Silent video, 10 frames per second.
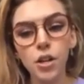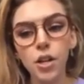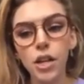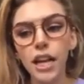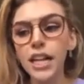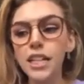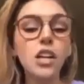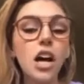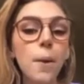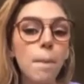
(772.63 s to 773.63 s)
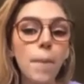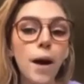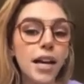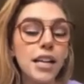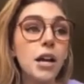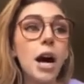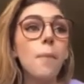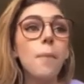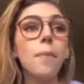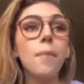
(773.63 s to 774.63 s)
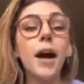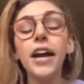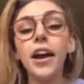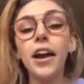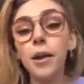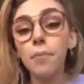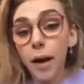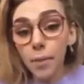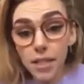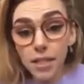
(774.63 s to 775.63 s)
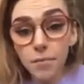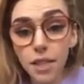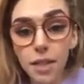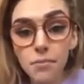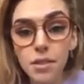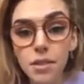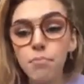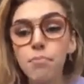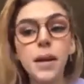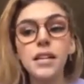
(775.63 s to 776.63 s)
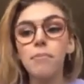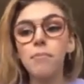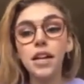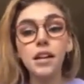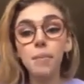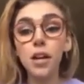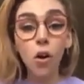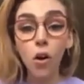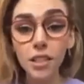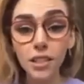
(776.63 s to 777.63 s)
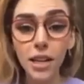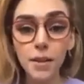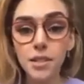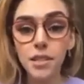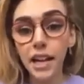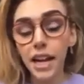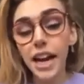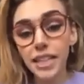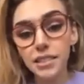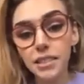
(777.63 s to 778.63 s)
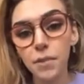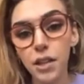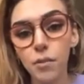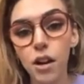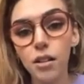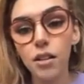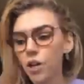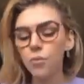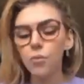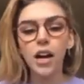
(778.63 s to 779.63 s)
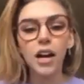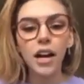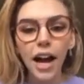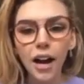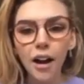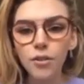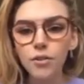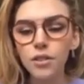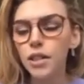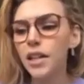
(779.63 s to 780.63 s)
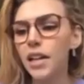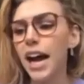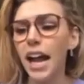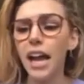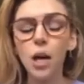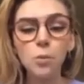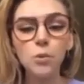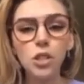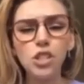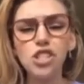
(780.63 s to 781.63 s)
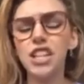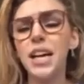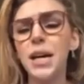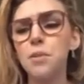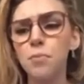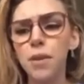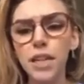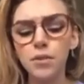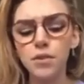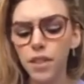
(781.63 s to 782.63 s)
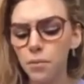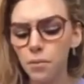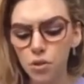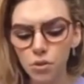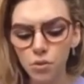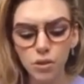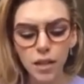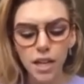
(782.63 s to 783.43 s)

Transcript: It's not it might be sometimes, but it might be all the times that I did something wrong. We hung out. I helped her. She helped me. It was very mutual.